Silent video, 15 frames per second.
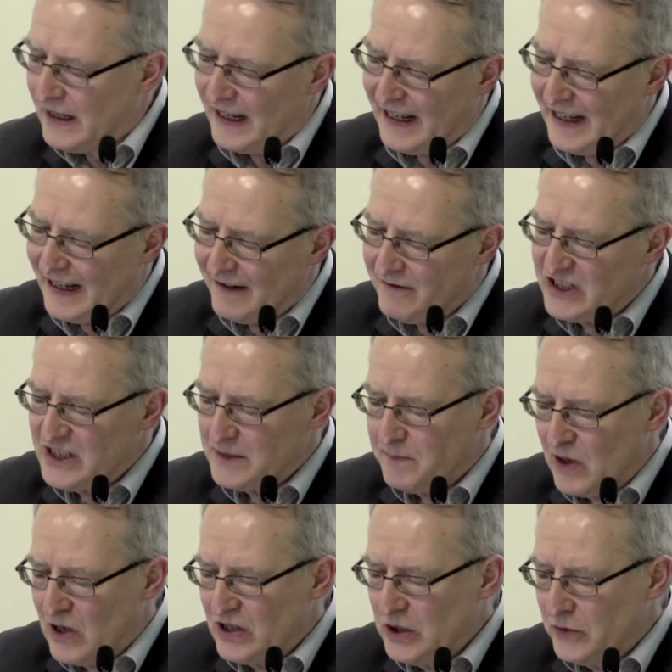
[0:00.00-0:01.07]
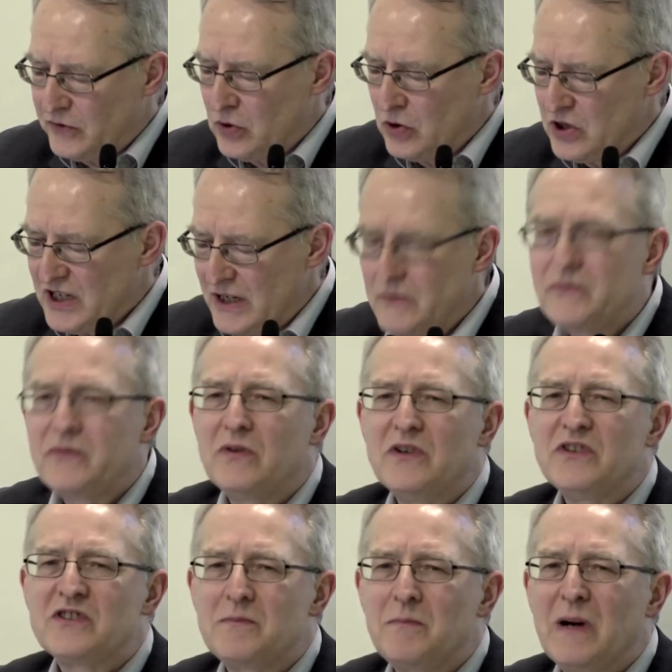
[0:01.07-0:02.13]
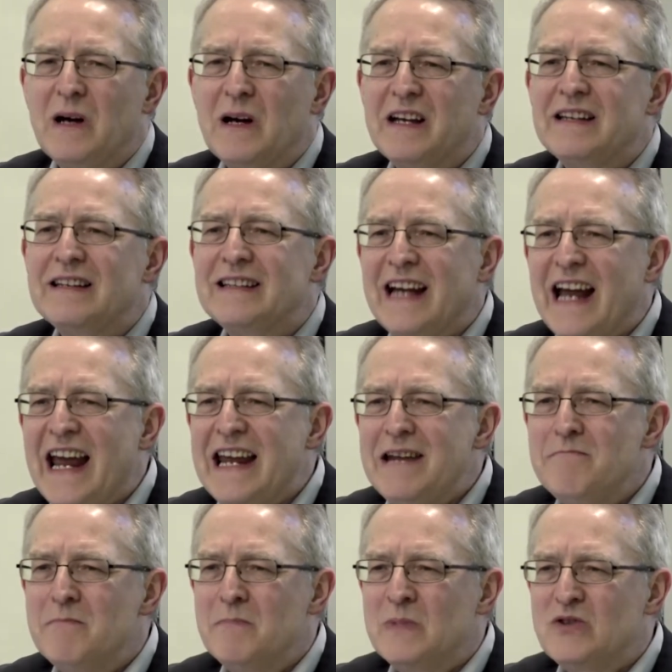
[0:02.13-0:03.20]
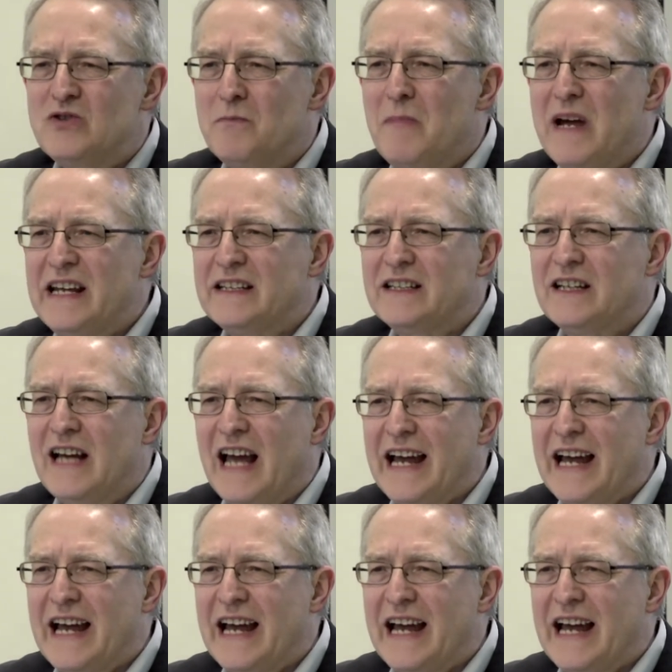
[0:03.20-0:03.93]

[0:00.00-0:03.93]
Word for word: uh, which is partly, of course, influenced by the aim to make